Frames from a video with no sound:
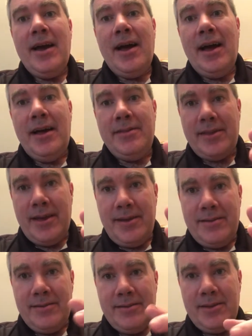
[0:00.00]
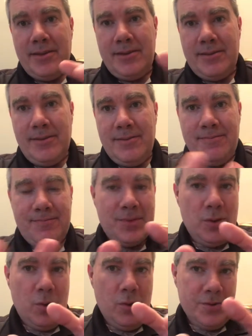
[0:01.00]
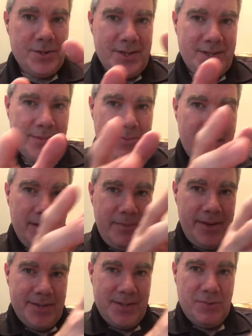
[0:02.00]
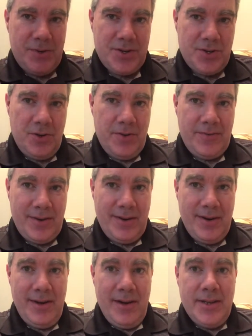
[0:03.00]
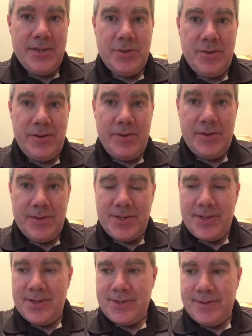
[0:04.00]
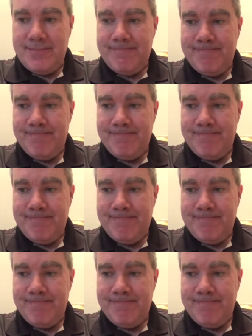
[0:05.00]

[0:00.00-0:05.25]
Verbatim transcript: and then the whole system can be switched over to a new system.